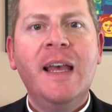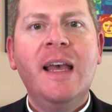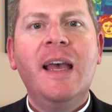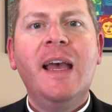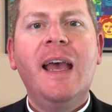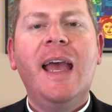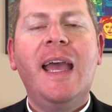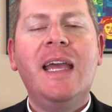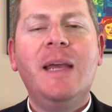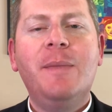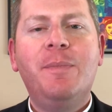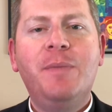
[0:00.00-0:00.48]

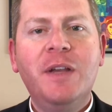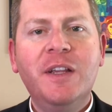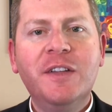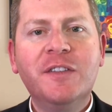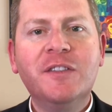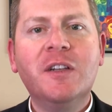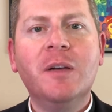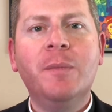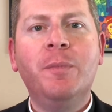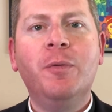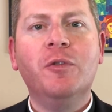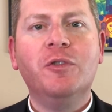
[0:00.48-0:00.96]

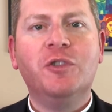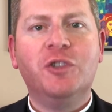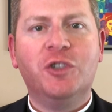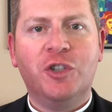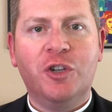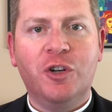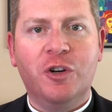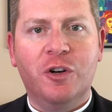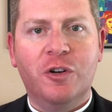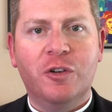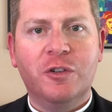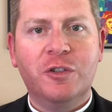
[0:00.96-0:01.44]
Episcopal
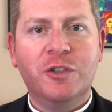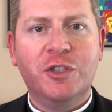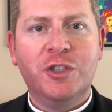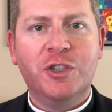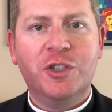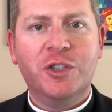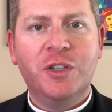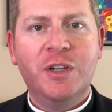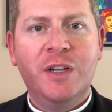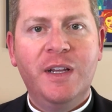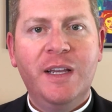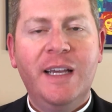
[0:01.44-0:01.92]

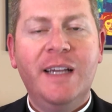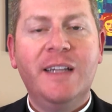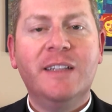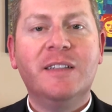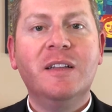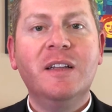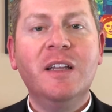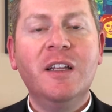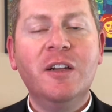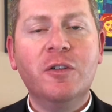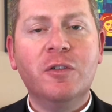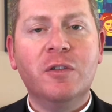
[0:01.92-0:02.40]
Church is
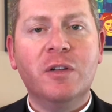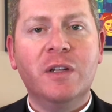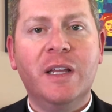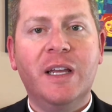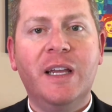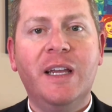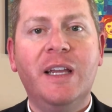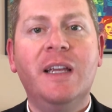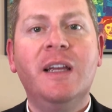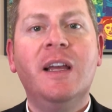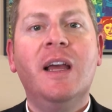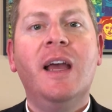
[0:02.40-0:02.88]

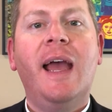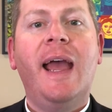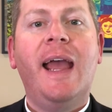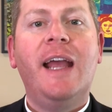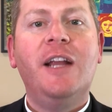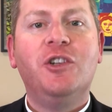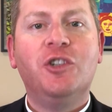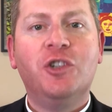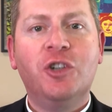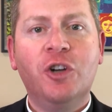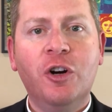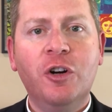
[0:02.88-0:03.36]
literally a
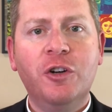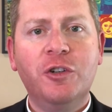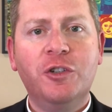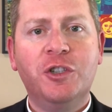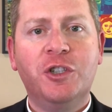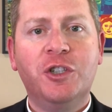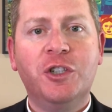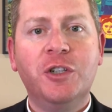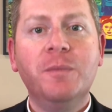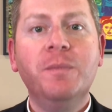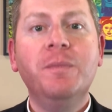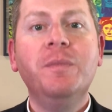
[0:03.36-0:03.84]

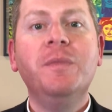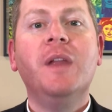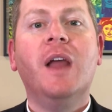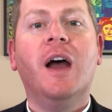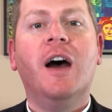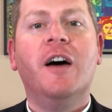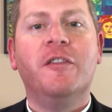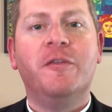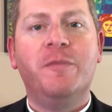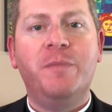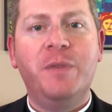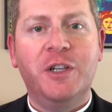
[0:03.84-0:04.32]
church
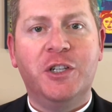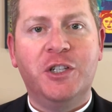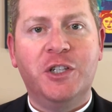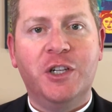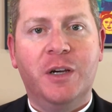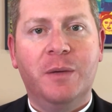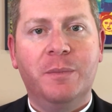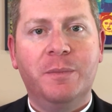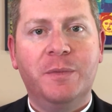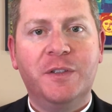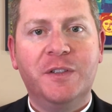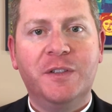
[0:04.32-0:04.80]
of
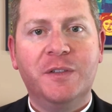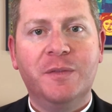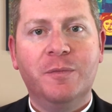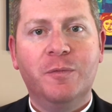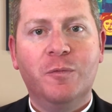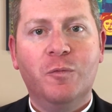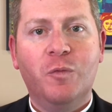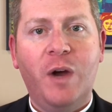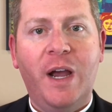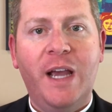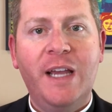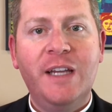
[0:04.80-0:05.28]
bishops,
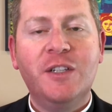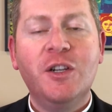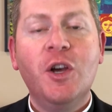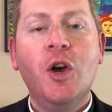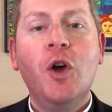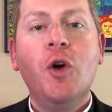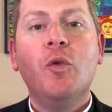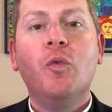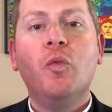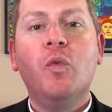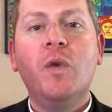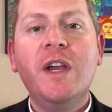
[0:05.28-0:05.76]
right?
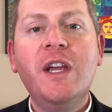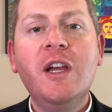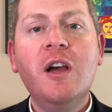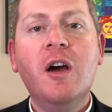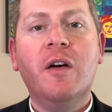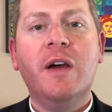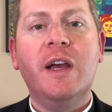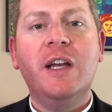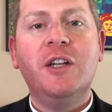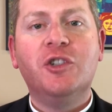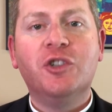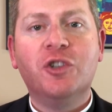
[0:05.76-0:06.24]
We
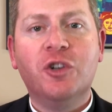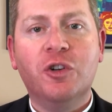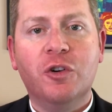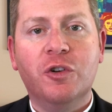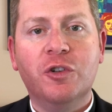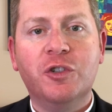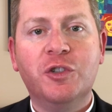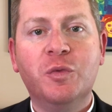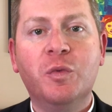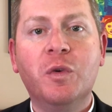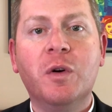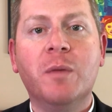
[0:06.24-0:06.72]
are a
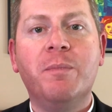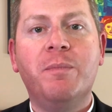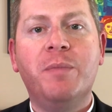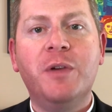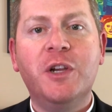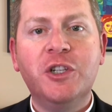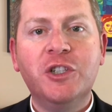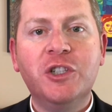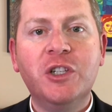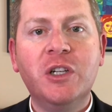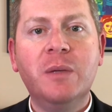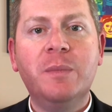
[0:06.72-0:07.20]
church where
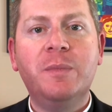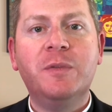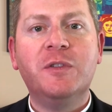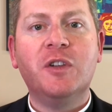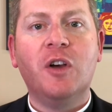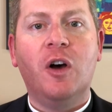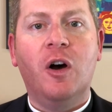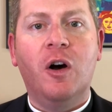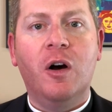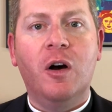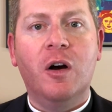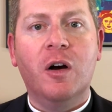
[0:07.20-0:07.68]
bishops
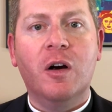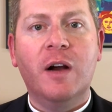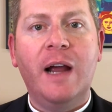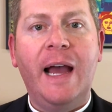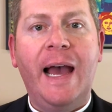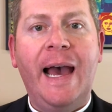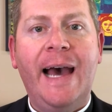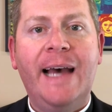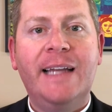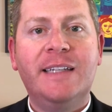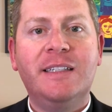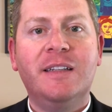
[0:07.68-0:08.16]
are
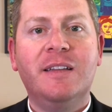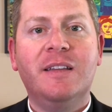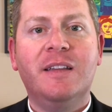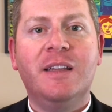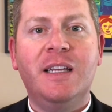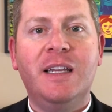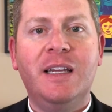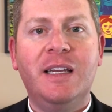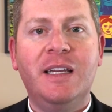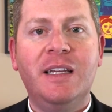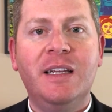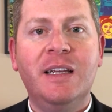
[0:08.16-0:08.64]
at
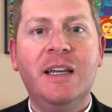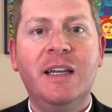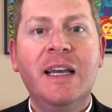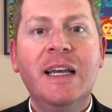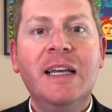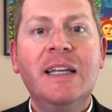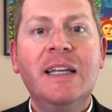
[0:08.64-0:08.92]
the